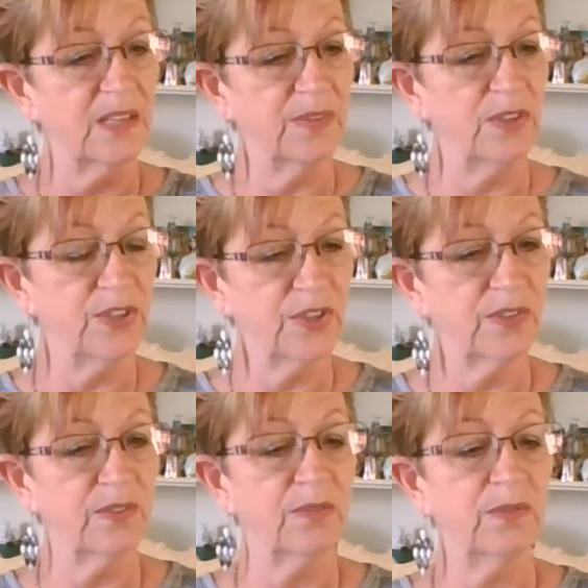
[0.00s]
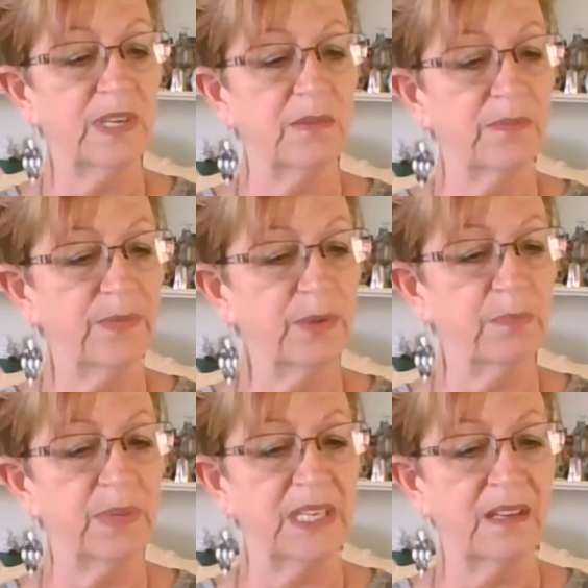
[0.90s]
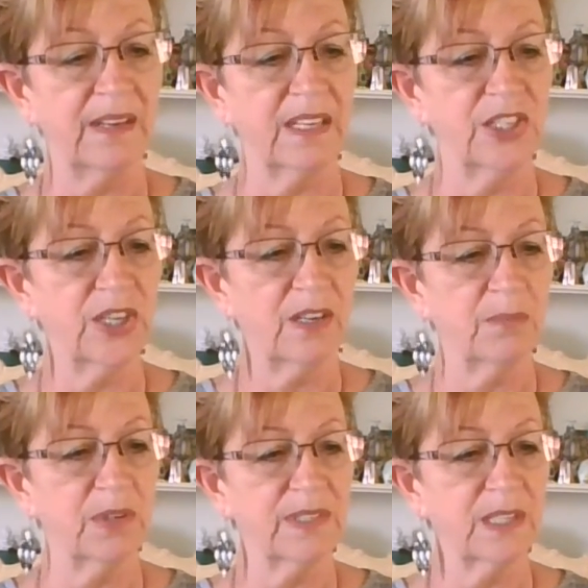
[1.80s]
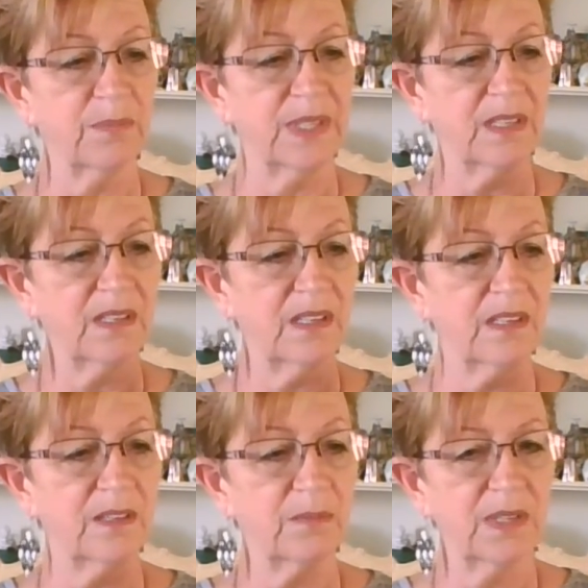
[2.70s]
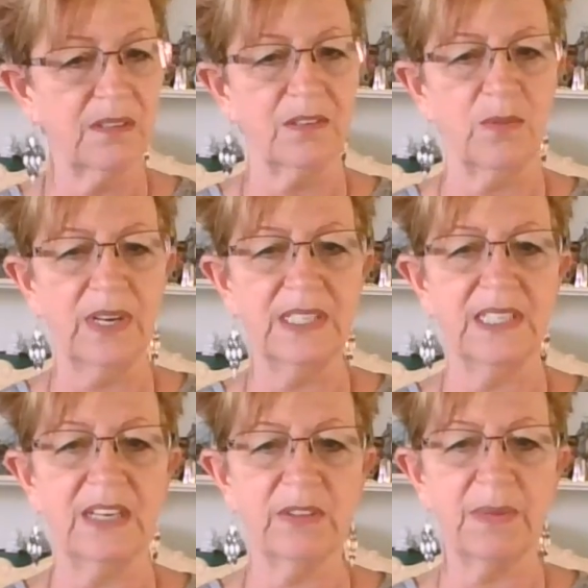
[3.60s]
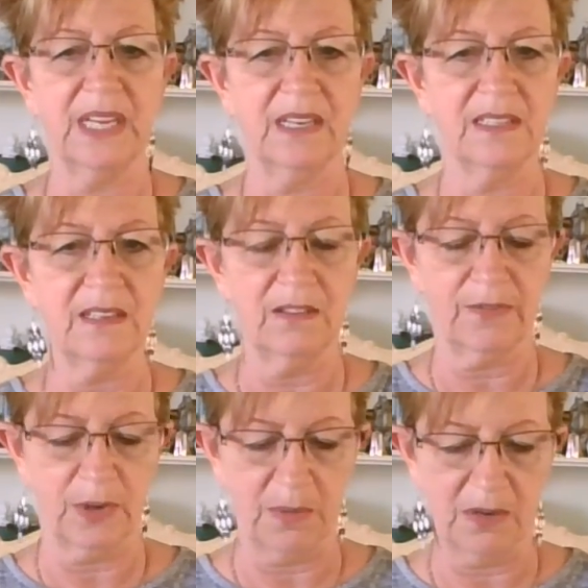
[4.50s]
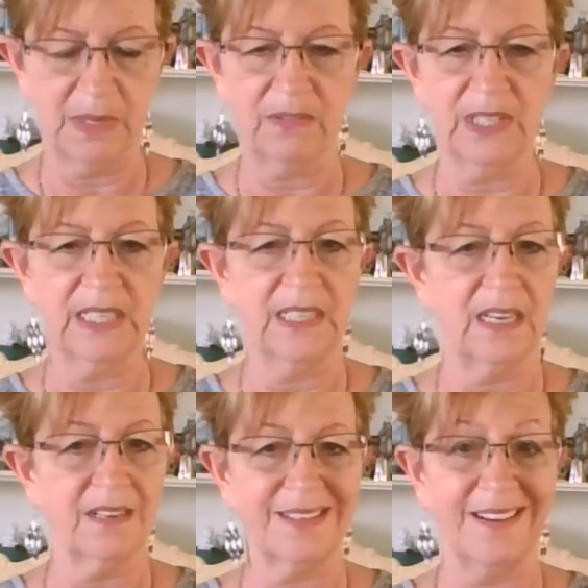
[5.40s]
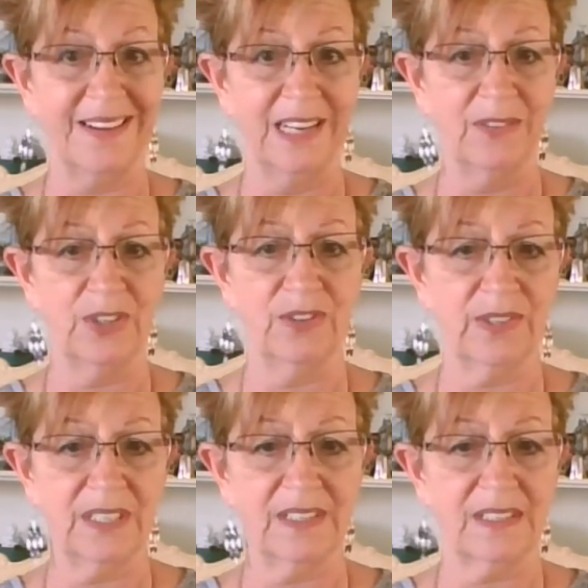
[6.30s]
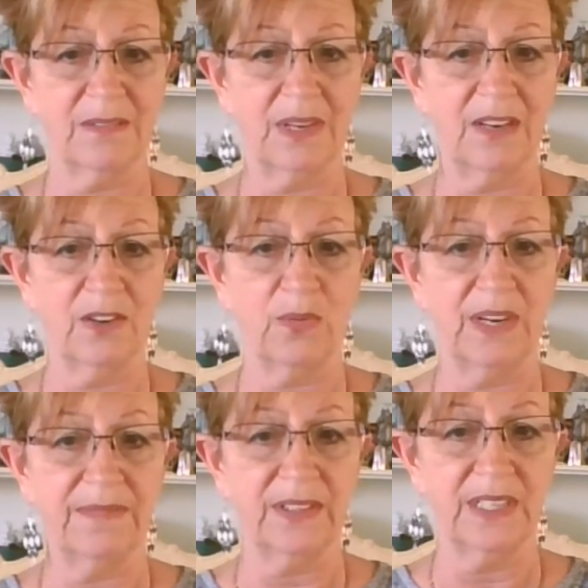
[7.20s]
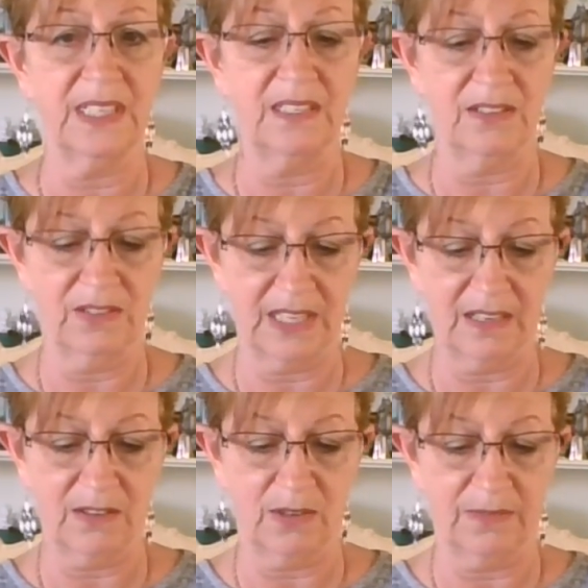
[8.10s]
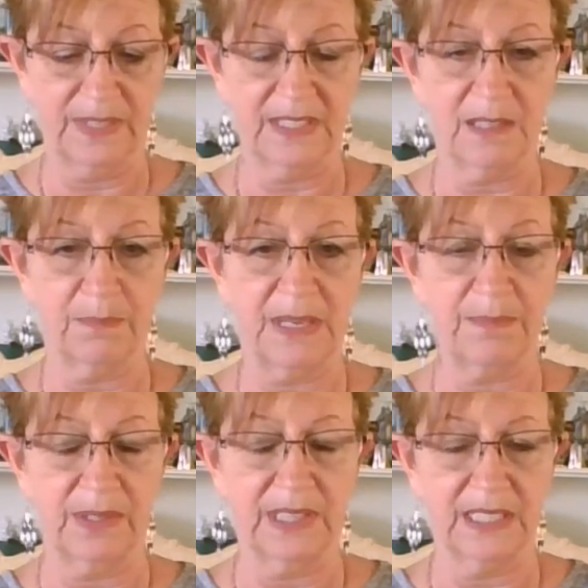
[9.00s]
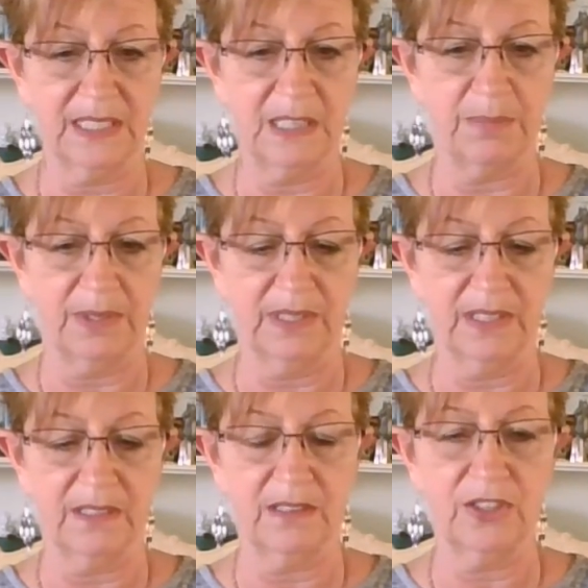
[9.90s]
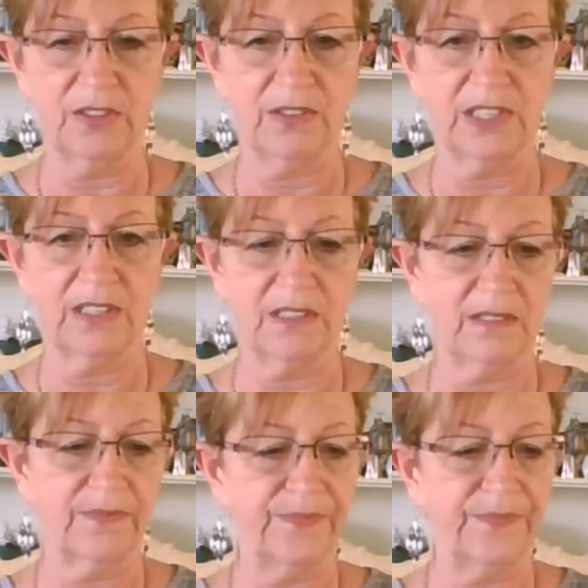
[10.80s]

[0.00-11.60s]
If you do, it would be like a job or something. I don't know why I did that with my hands. I don't know if your mom ever did that because I never do this. I don't know why I felt the need to do that, or if it's the people in the steeple in the church and the.